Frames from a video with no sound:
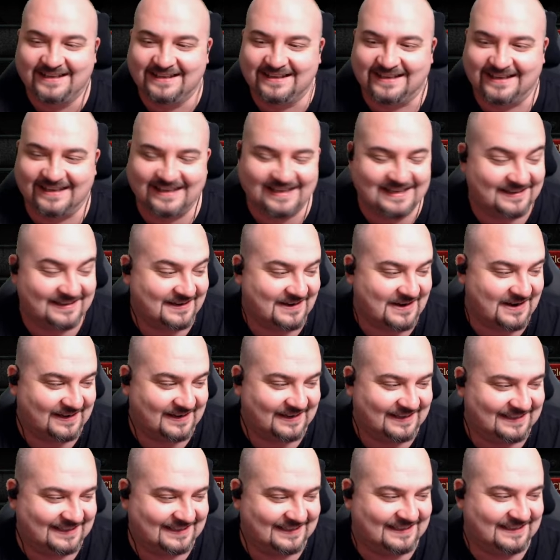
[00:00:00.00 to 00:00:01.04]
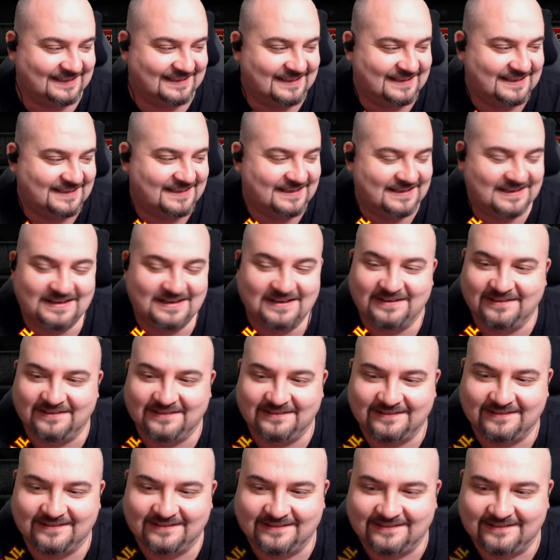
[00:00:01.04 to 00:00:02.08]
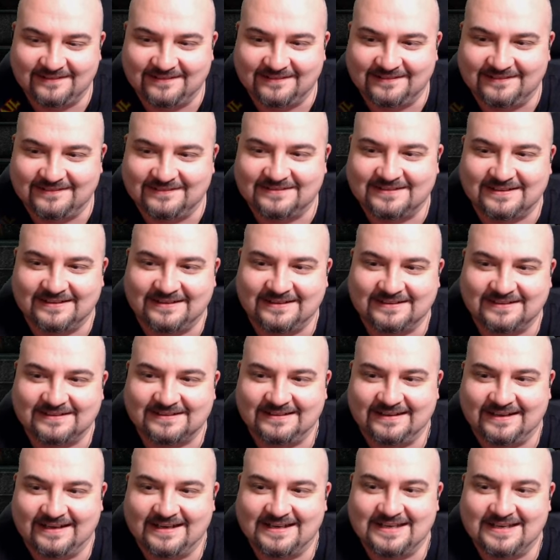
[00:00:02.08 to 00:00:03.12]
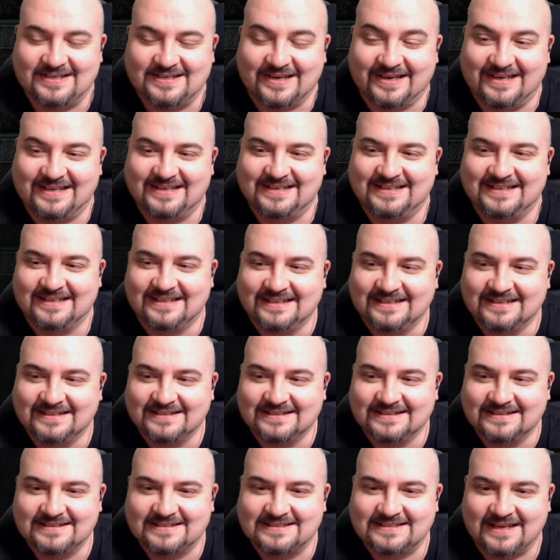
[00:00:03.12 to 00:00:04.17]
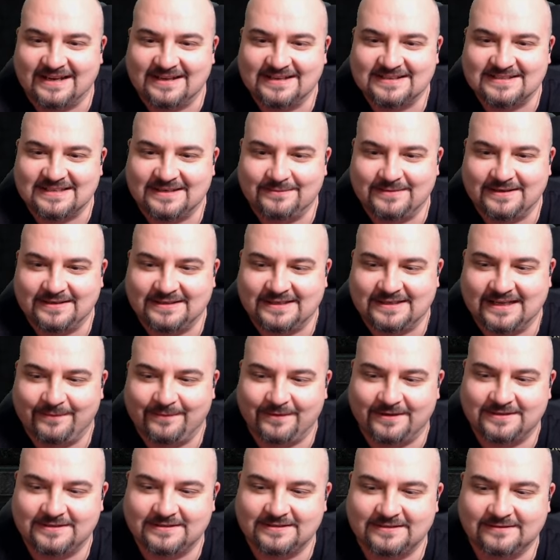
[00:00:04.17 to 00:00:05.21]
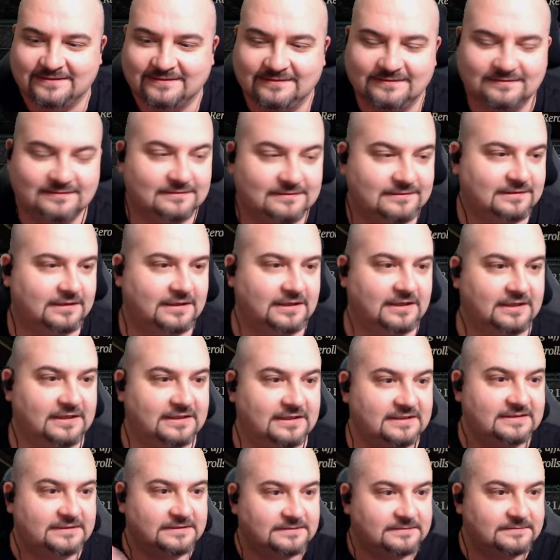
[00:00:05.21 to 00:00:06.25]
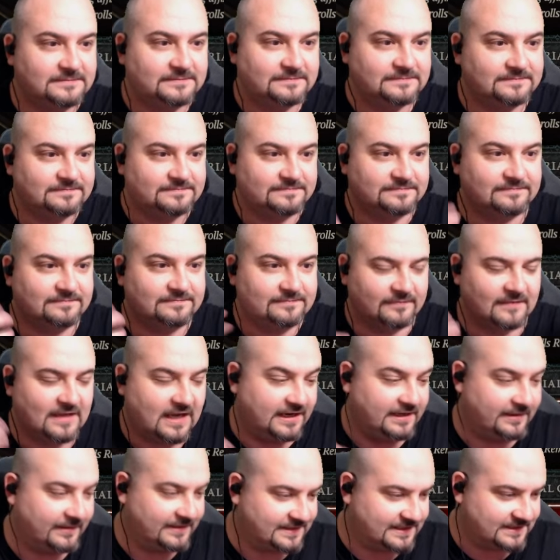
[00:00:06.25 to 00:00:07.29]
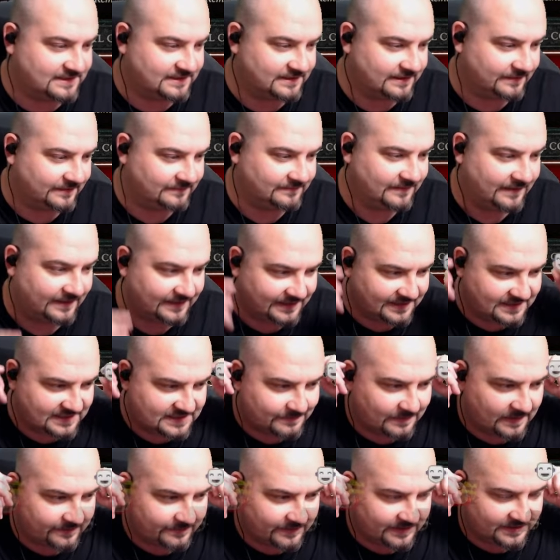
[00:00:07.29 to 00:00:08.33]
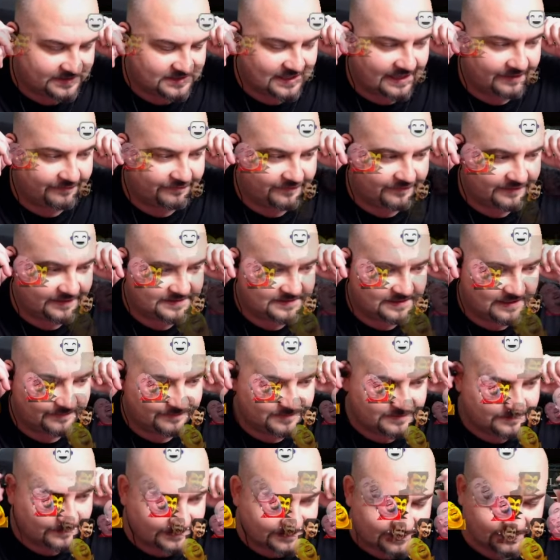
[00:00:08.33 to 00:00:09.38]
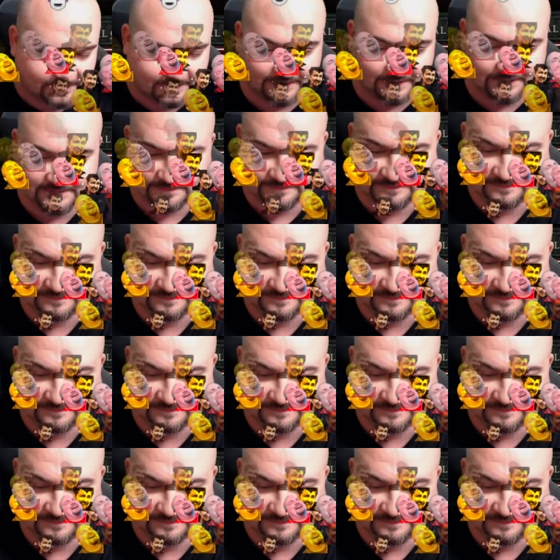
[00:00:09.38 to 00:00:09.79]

Uh oh. Oh, God, guys. Summoning damage. Ugh. I know what I need to do. I need to spin in my chair three times. One sec, guys.